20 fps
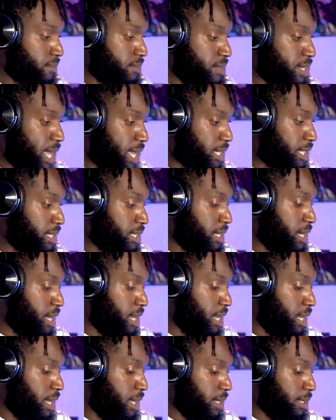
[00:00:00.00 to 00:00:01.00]
that
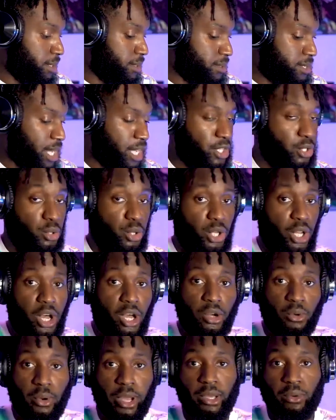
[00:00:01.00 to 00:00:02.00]
can take you a
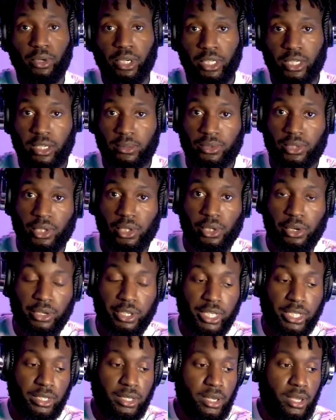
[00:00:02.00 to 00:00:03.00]
long way when it comes to
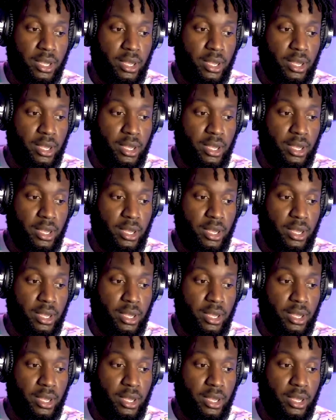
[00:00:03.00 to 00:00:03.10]
learning.